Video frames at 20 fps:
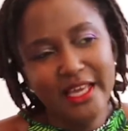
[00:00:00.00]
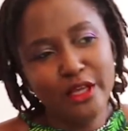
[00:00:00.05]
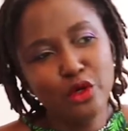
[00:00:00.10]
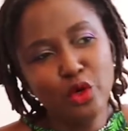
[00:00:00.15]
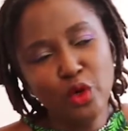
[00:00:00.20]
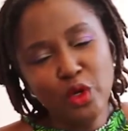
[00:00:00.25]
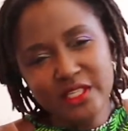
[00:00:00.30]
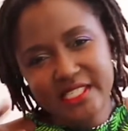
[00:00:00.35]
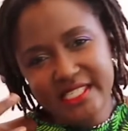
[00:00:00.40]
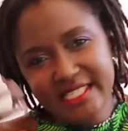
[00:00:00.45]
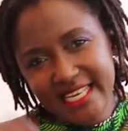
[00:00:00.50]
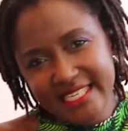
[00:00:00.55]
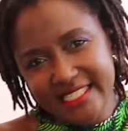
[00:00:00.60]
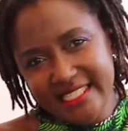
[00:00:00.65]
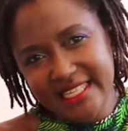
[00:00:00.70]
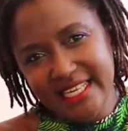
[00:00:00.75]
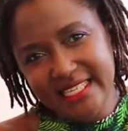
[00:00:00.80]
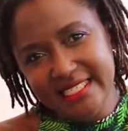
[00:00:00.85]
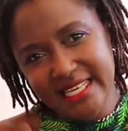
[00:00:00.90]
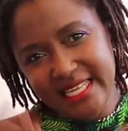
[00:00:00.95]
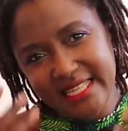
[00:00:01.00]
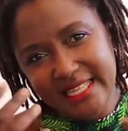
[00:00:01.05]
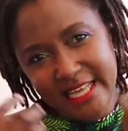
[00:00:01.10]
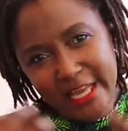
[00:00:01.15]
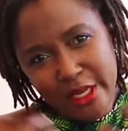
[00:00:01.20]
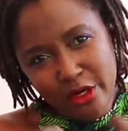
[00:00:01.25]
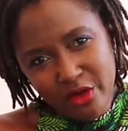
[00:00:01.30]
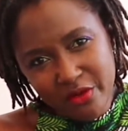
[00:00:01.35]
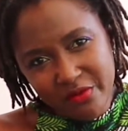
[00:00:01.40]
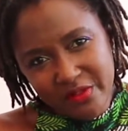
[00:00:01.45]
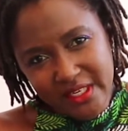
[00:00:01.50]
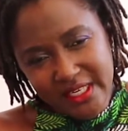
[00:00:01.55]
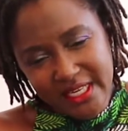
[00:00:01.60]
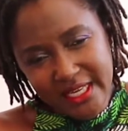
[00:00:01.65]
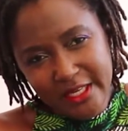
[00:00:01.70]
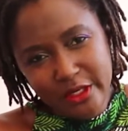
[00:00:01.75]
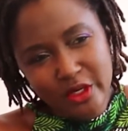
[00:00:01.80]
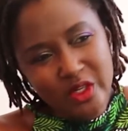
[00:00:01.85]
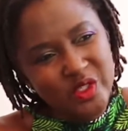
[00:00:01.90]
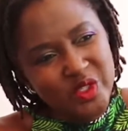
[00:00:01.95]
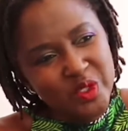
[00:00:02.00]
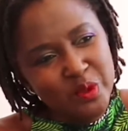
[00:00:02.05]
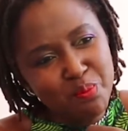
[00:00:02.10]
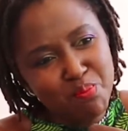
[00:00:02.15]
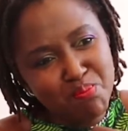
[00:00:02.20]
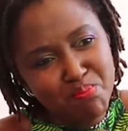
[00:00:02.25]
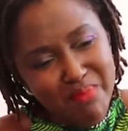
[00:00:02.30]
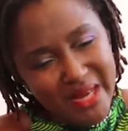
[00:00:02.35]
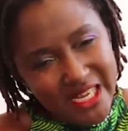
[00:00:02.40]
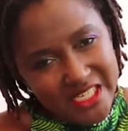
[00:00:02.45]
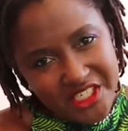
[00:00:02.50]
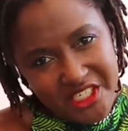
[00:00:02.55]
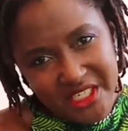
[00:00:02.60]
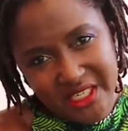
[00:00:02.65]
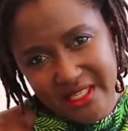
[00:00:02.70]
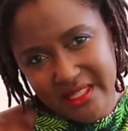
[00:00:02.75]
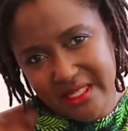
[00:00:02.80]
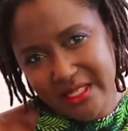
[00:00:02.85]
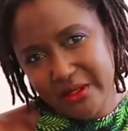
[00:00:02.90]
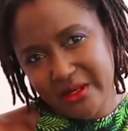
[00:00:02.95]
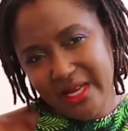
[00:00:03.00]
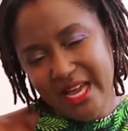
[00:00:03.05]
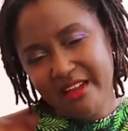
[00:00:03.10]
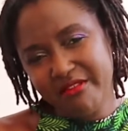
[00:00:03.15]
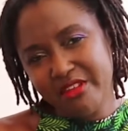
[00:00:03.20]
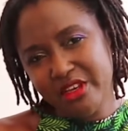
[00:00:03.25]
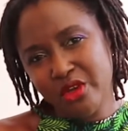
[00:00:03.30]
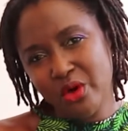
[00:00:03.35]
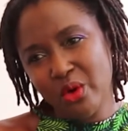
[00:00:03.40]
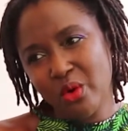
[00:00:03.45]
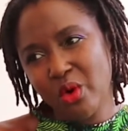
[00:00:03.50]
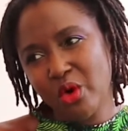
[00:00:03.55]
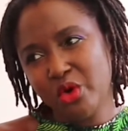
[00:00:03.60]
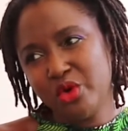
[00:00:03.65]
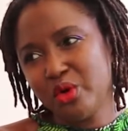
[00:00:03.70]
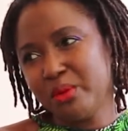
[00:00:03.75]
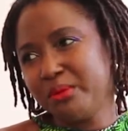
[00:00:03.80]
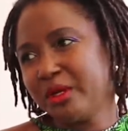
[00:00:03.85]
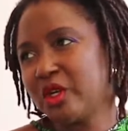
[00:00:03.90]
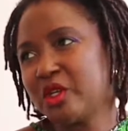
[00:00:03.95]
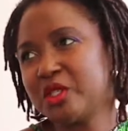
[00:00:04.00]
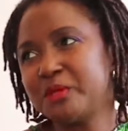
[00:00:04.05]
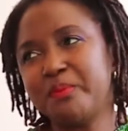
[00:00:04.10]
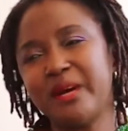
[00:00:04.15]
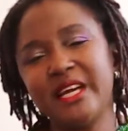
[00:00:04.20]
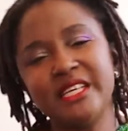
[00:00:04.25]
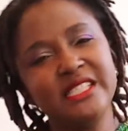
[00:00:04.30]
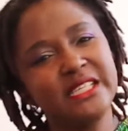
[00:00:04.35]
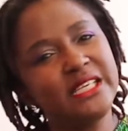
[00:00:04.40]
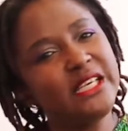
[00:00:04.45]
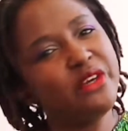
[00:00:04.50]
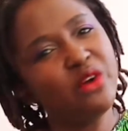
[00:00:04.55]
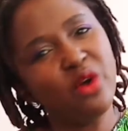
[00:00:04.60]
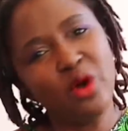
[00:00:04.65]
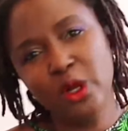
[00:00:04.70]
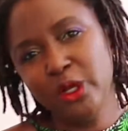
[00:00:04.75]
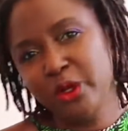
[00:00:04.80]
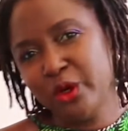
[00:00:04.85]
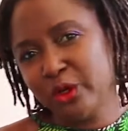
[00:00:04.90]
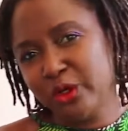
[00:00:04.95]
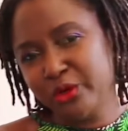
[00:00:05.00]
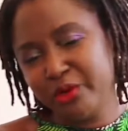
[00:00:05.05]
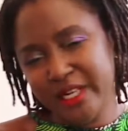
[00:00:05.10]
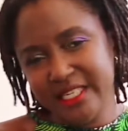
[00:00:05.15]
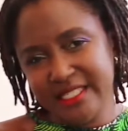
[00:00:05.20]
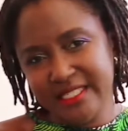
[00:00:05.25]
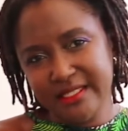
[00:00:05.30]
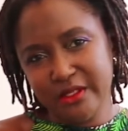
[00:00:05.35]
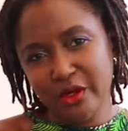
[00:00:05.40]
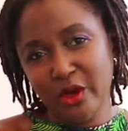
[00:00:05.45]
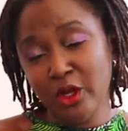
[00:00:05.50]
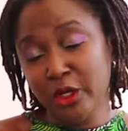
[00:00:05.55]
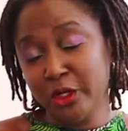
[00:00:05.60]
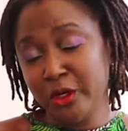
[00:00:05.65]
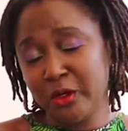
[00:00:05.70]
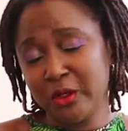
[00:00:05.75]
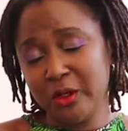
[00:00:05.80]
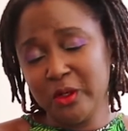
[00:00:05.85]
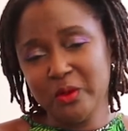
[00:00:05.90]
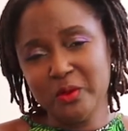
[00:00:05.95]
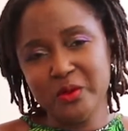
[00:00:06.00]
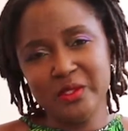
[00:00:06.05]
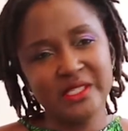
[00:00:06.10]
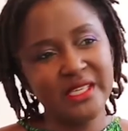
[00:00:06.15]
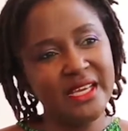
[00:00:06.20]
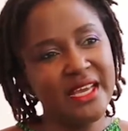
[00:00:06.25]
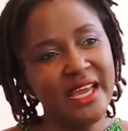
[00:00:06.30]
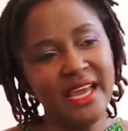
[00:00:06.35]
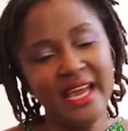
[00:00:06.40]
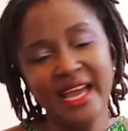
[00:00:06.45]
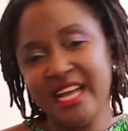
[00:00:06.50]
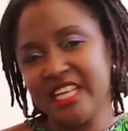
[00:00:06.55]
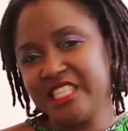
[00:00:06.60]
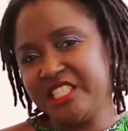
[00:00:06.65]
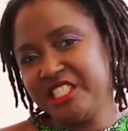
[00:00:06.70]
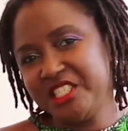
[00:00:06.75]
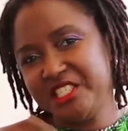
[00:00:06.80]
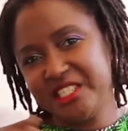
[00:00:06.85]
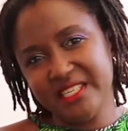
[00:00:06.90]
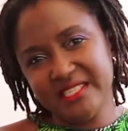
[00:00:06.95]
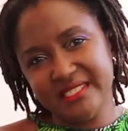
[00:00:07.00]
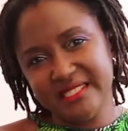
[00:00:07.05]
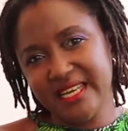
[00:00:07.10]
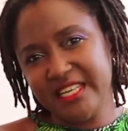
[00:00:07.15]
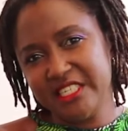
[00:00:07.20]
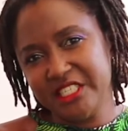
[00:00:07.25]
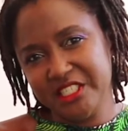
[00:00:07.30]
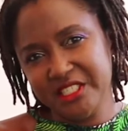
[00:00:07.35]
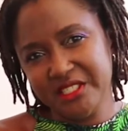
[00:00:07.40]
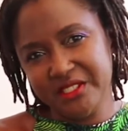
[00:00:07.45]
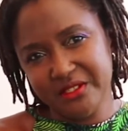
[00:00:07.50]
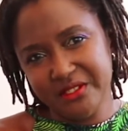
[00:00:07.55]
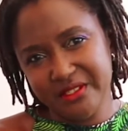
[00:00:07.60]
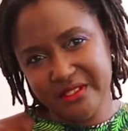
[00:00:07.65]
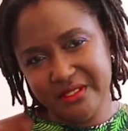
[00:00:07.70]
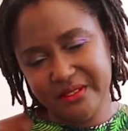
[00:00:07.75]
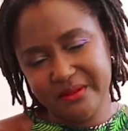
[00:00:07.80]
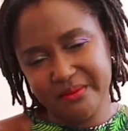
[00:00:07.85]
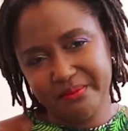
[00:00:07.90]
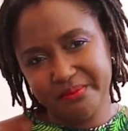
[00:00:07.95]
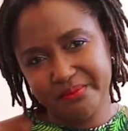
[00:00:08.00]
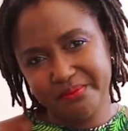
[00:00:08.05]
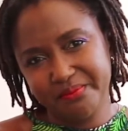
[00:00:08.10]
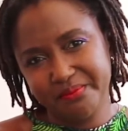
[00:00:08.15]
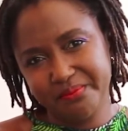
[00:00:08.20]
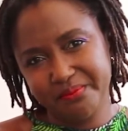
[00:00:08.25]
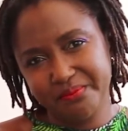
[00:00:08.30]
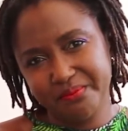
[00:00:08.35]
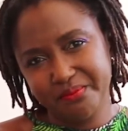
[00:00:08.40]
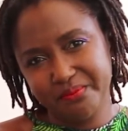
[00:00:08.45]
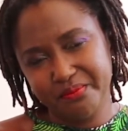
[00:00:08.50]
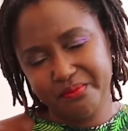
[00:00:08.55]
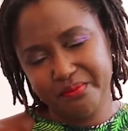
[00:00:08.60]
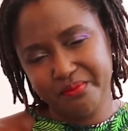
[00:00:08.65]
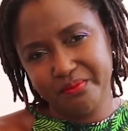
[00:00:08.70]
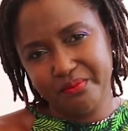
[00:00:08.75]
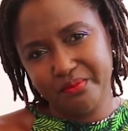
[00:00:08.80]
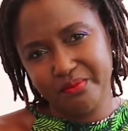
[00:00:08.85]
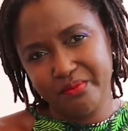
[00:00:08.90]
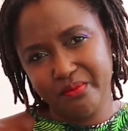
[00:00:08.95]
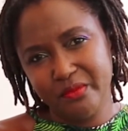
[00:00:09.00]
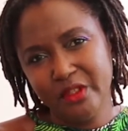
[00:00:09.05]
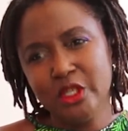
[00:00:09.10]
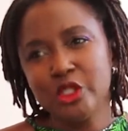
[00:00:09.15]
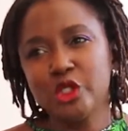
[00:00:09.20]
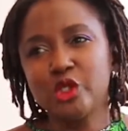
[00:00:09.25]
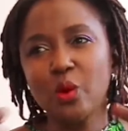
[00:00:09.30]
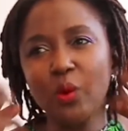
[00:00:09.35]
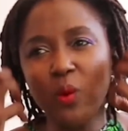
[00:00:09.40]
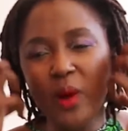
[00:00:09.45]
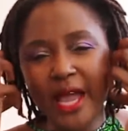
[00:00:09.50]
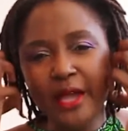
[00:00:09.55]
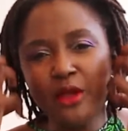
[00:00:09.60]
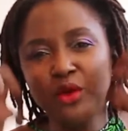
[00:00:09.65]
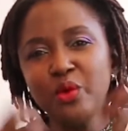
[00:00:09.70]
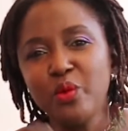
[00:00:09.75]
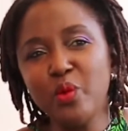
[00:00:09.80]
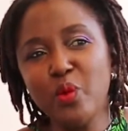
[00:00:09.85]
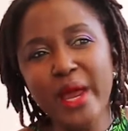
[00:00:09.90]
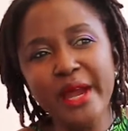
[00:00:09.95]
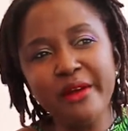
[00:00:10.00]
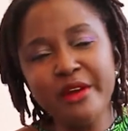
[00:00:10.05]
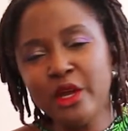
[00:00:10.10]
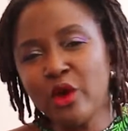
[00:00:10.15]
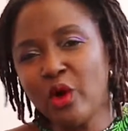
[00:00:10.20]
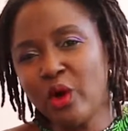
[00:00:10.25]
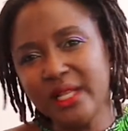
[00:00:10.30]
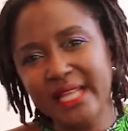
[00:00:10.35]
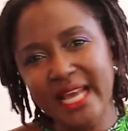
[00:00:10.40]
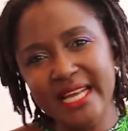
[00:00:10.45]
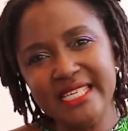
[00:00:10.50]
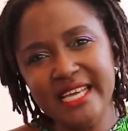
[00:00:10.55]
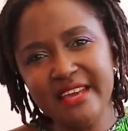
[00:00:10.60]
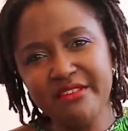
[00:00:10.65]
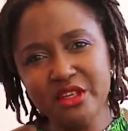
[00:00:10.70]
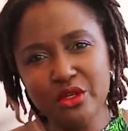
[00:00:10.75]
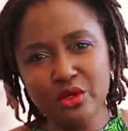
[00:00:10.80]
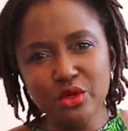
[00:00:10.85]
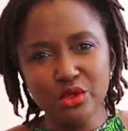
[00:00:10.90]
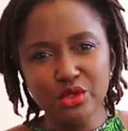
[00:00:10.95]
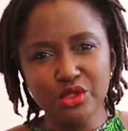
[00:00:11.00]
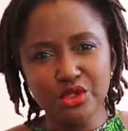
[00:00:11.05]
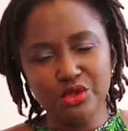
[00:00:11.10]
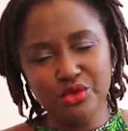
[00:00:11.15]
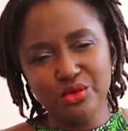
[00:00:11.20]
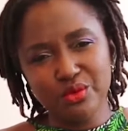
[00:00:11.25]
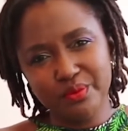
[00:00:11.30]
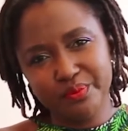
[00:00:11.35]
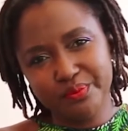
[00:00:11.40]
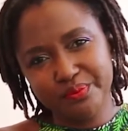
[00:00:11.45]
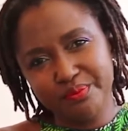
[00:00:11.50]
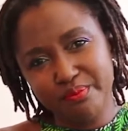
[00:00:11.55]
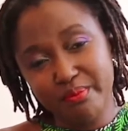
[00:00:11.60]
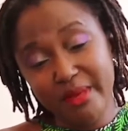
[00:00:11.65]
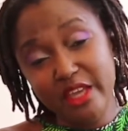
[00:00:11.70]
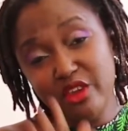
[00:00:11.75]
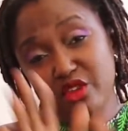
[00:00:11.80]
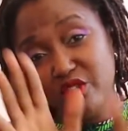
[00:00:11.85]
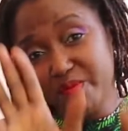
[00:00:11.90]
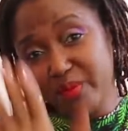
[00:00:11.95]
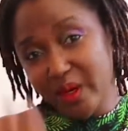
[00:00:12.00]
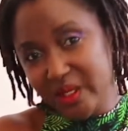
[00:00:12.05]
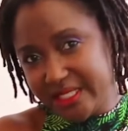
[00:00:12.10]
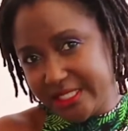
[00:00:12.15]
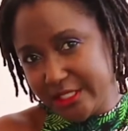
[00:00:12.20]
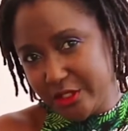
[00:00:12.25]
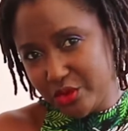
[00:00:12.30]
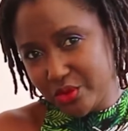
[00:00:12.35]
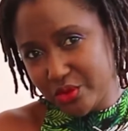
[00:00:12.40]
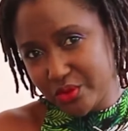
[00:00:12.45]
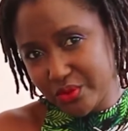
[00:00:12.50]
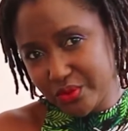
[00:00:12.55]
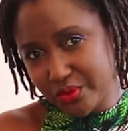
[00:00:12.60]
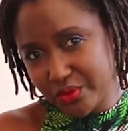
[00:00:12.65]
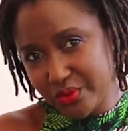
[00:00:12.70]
Gold set that at the end of the day doesn't match anything you have in your wardrobe, because practically all your clothes are t-shirts and jeans. So where are you wearing all that heavy gold to? There you bought it to.